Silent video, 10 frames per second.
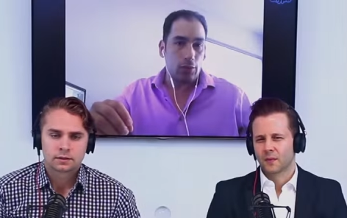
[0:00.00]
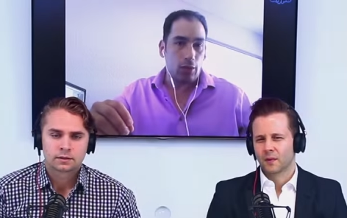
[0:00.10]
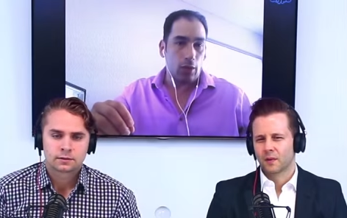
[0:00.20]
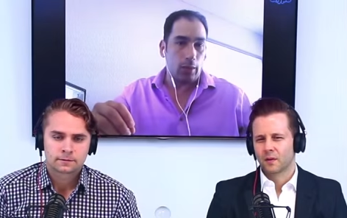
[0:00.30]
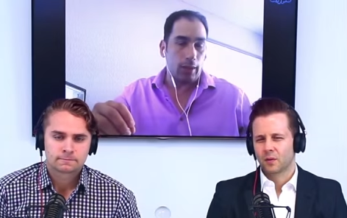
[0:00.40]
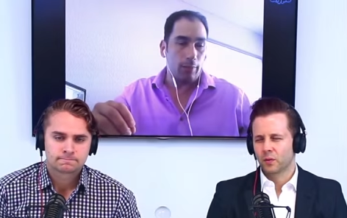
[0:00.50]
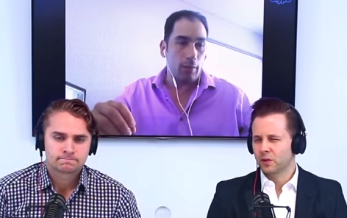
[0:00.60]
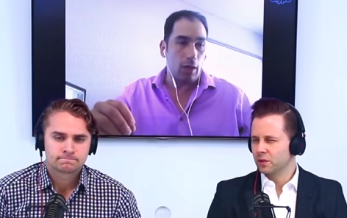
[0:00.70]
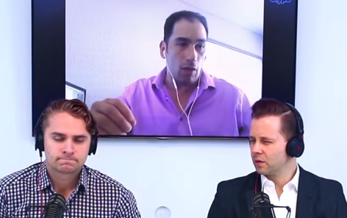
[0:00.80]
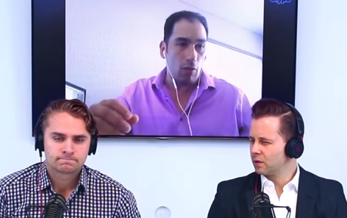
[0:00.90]
Speaker 1: So uh,
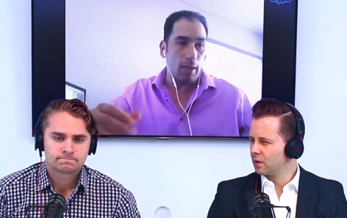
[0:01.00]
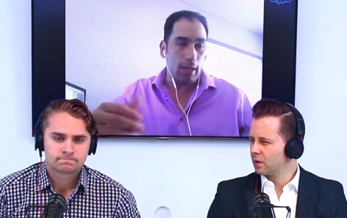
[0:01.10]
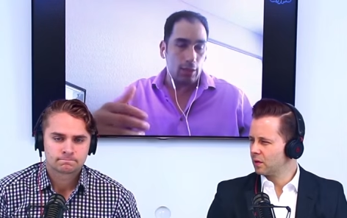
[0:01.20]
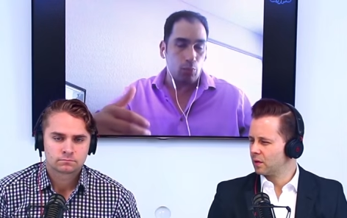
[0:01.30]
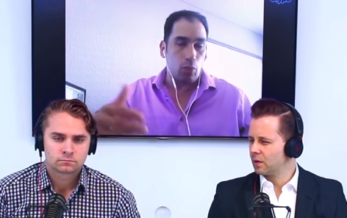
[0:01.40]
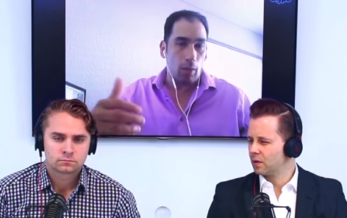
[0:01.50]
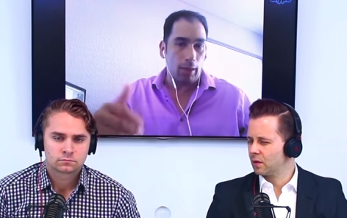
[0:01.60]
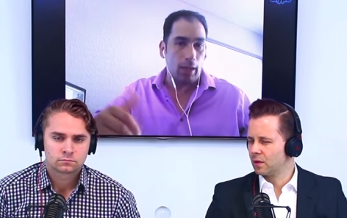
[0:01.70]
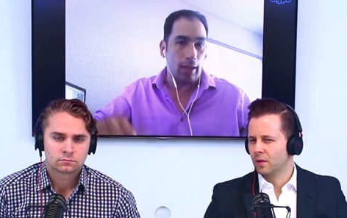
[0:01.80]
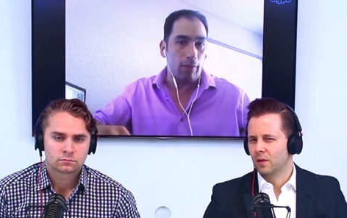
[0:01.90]
the government is
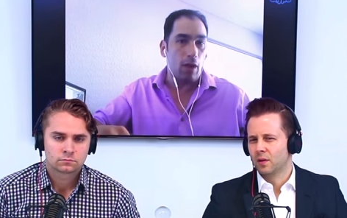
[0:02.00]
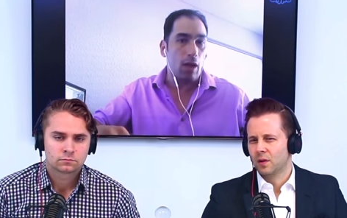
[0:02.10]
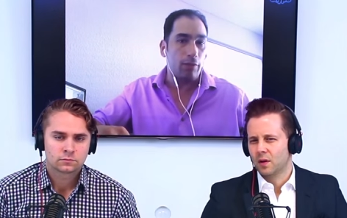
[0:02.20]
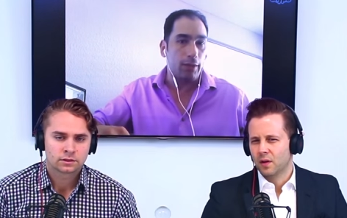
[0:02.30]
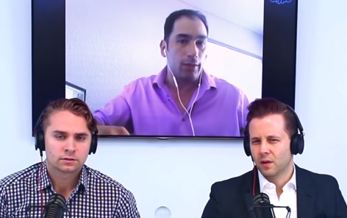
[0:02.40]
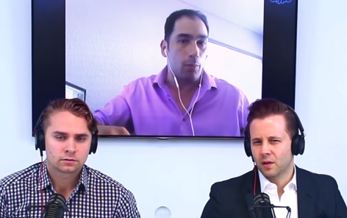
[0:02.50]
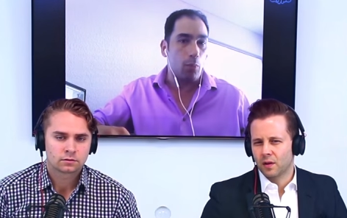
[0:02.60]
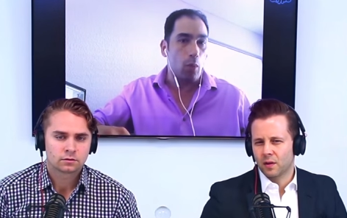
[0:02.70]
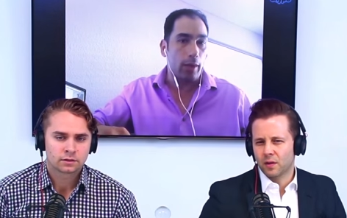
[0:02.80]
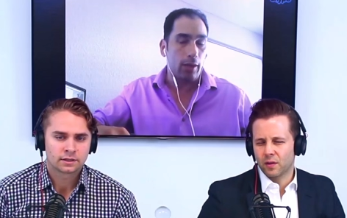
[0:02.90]
probably going to get involved at some
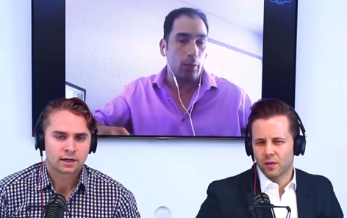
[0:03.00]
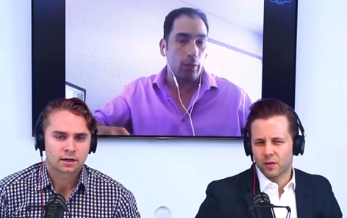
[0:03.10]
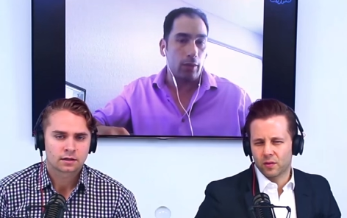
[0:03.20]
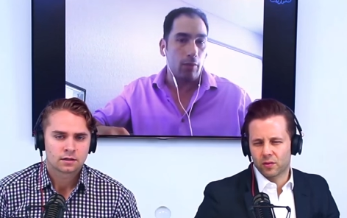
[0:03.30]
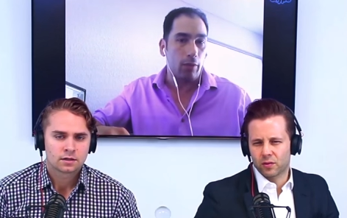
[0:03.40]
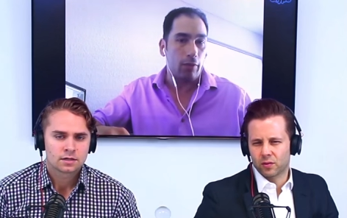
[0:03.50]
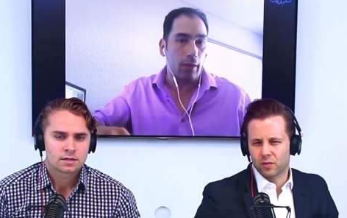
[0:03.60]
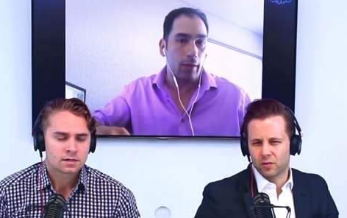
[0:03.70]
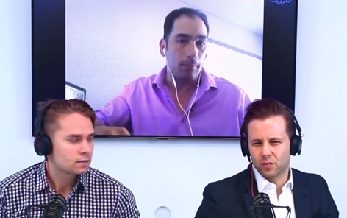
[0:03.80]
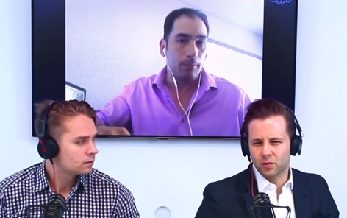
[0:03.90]
point here yeah. with, with
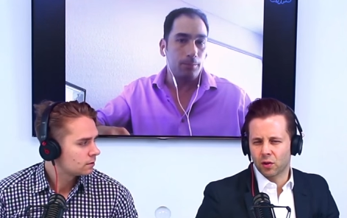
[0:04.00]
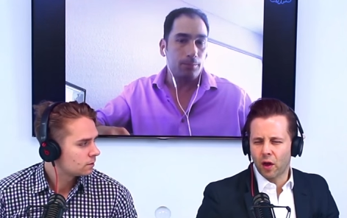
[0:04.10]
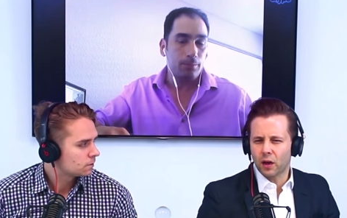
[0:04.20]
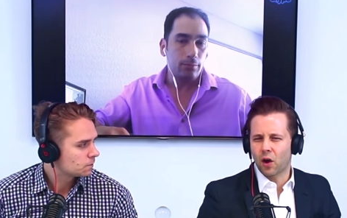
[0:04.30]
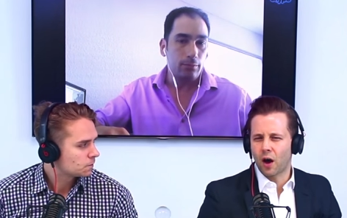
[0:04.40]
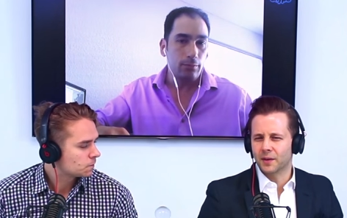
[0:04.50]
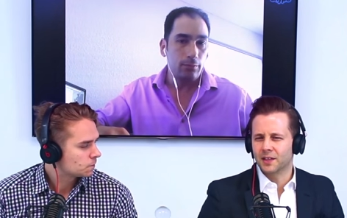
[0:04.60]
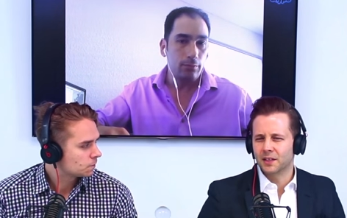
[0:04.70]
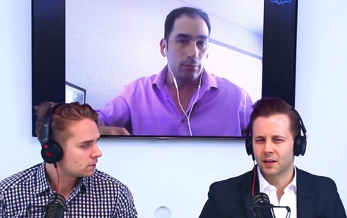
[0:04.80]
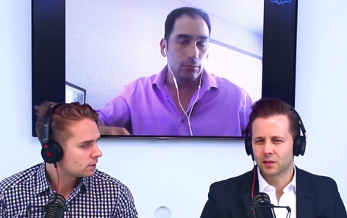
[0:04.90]
Flint.
Speaker 2: There's a lot of
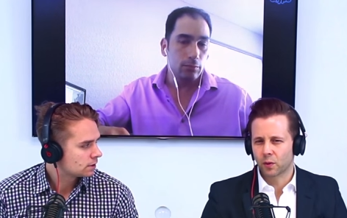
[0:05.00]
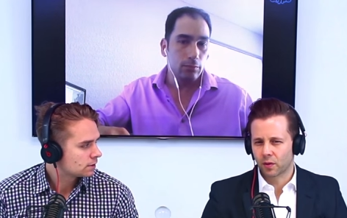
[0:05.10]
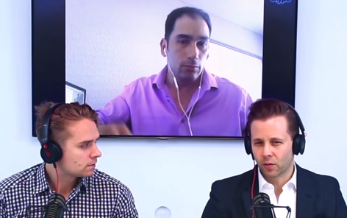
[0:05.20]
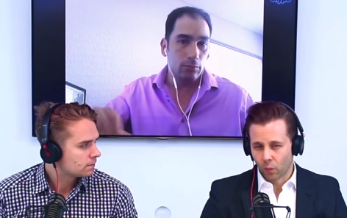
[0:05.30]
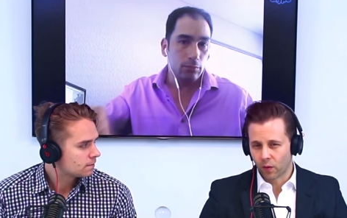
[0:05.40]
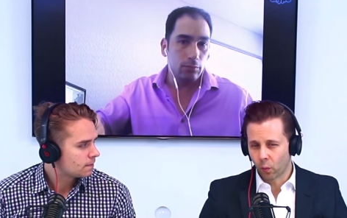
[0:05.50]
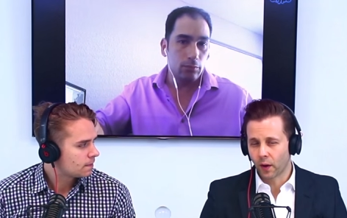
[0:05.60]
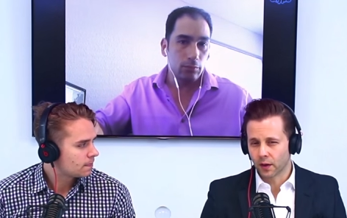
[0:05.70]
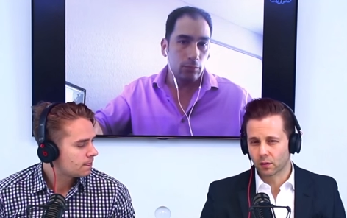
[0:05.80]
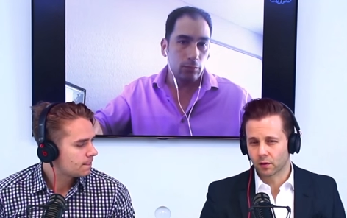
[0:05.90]
common sense with with
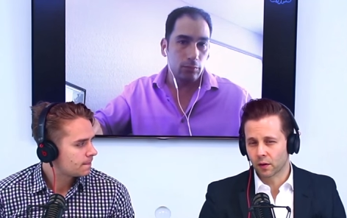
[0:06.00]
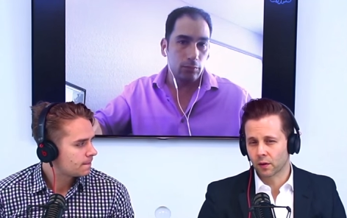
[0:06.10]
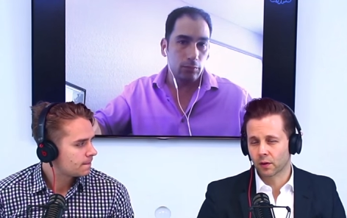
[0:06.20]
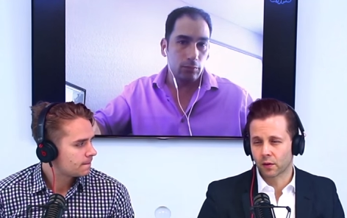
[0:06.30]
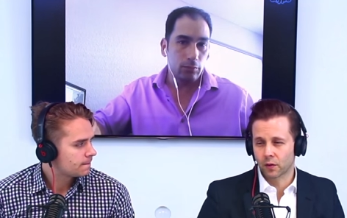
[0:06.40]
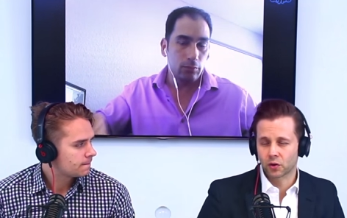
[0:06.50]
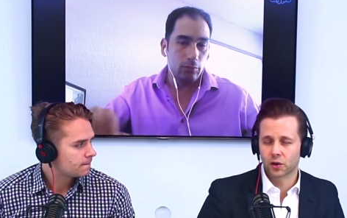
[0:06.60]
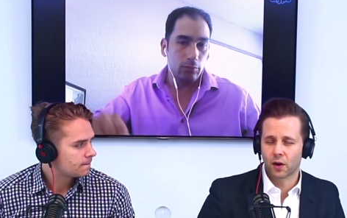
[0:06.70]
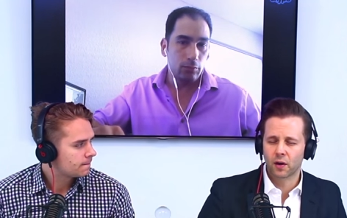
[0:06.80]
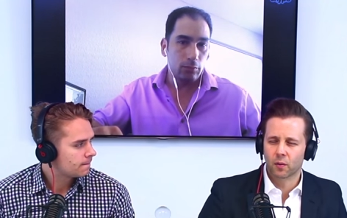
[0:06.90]
what you're you're you're
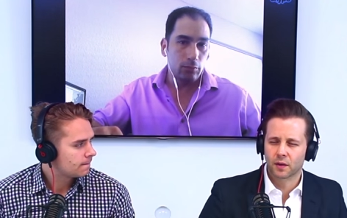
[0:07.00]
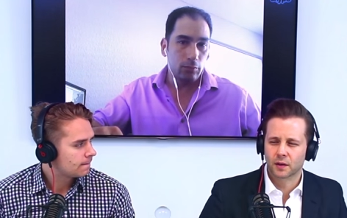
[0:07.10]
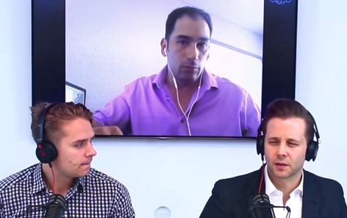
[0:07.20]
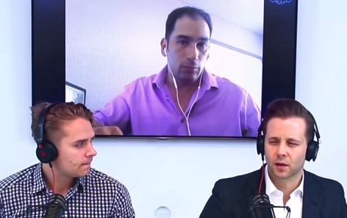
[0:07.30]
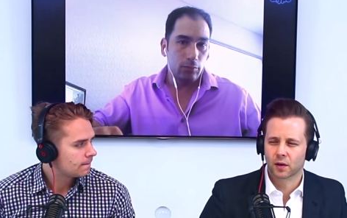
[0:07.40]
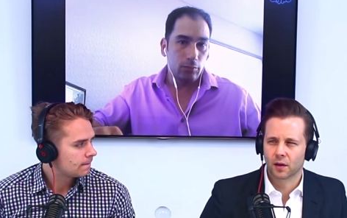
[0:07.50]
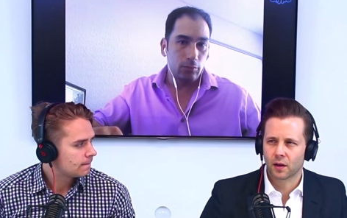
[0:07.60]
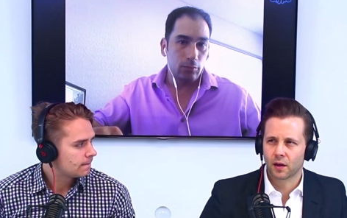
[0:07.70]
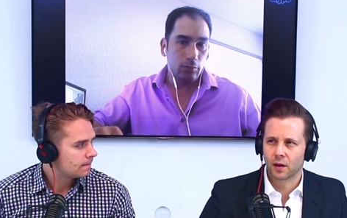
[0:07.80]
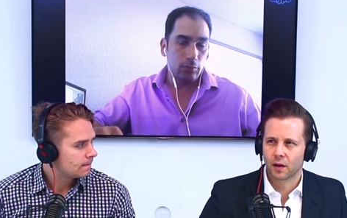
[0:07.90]
sharing with us here.
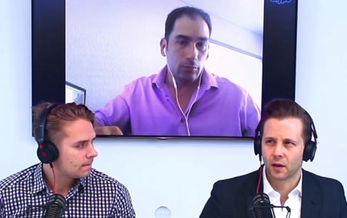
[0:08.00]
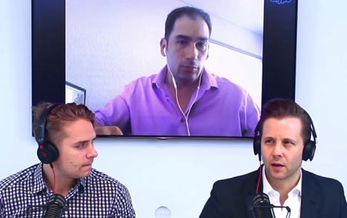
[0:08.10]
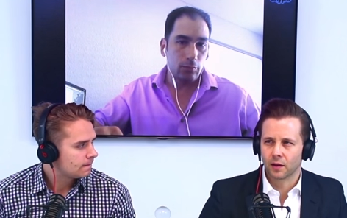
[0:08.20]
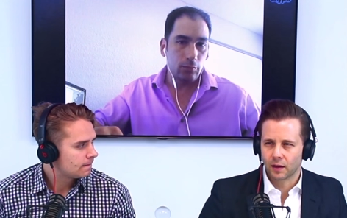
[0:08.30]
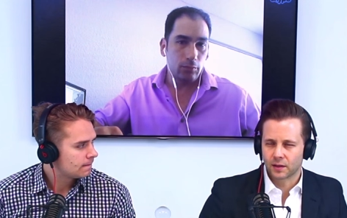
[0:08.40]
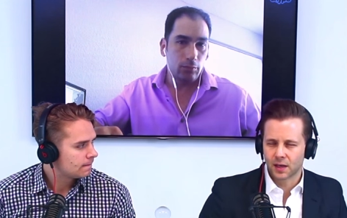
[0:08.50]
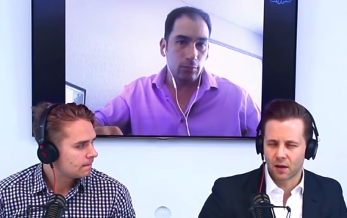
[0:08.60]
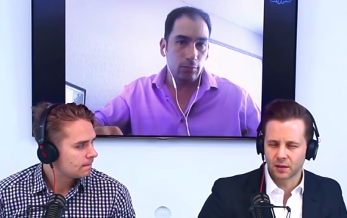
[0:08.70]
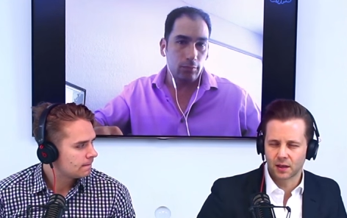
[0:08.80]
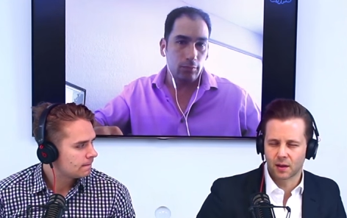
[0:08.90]
It, it
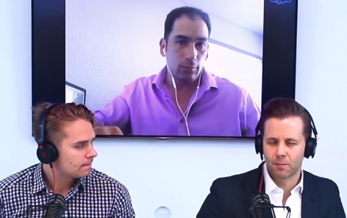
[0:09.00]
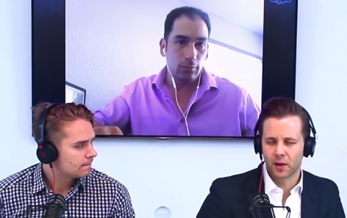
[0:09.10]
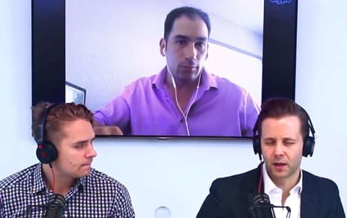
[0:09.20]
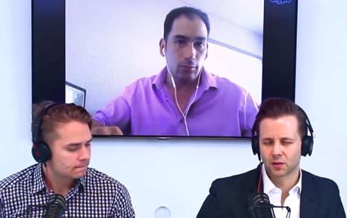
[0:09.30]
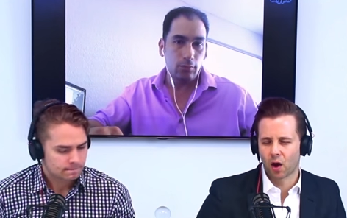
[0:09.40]
sounds like the biggest